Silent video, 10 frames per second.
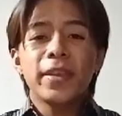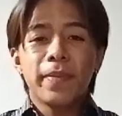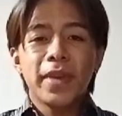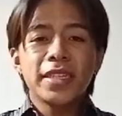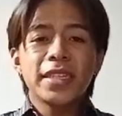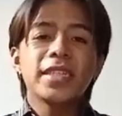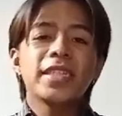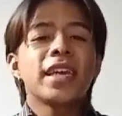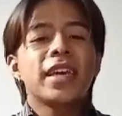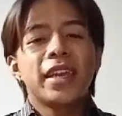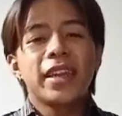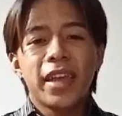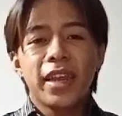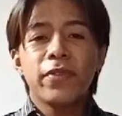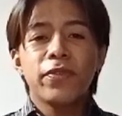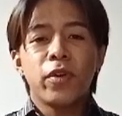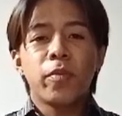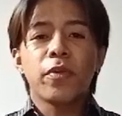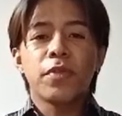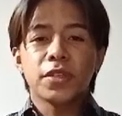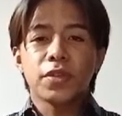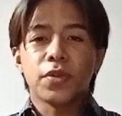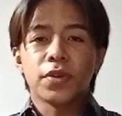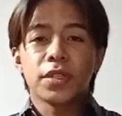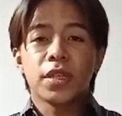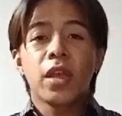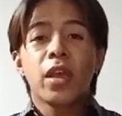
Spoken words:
the message in any form of discourse.